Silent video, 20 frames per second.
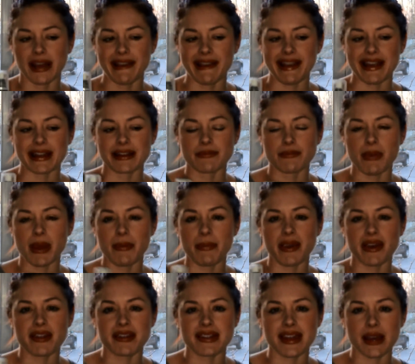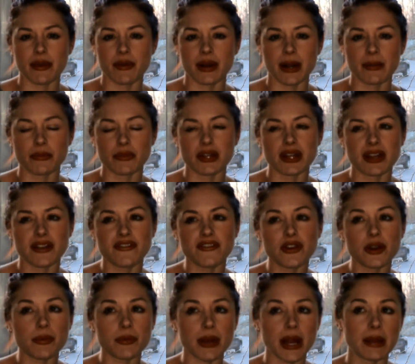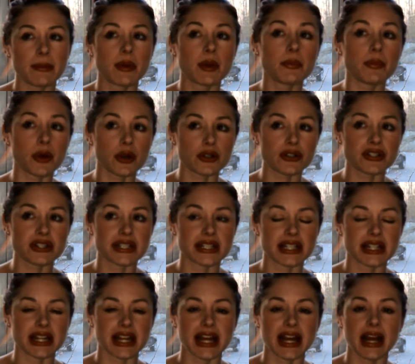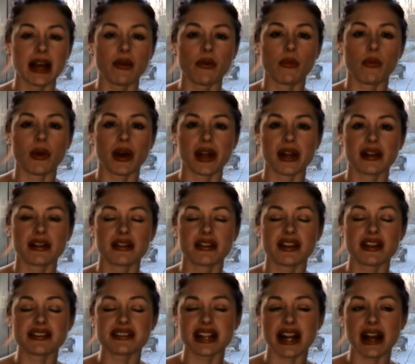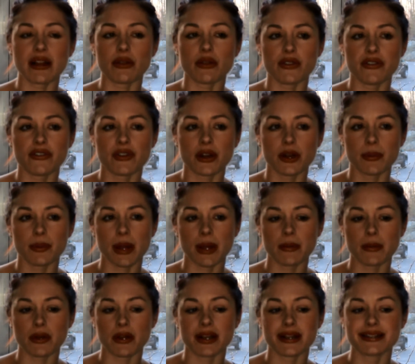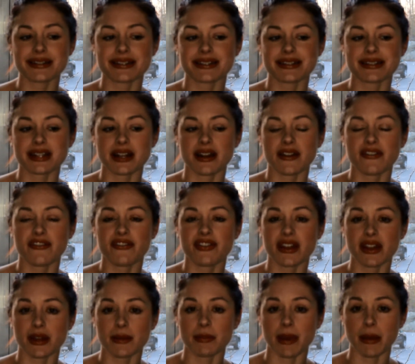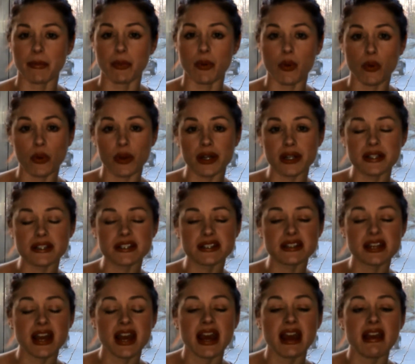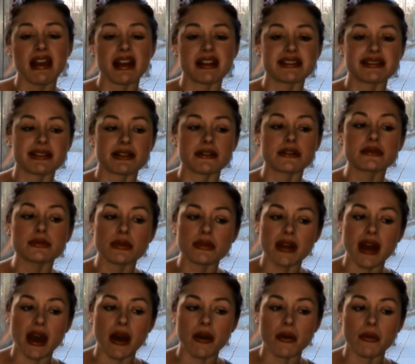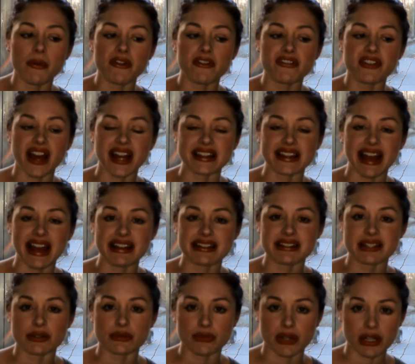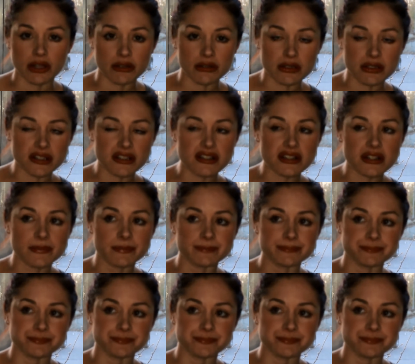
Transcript: And my big thing when I'm looking for a primer personally, things that I look for in a primer is it's going to fill in my pores, it's going to smooth out fine lines and wrinkles,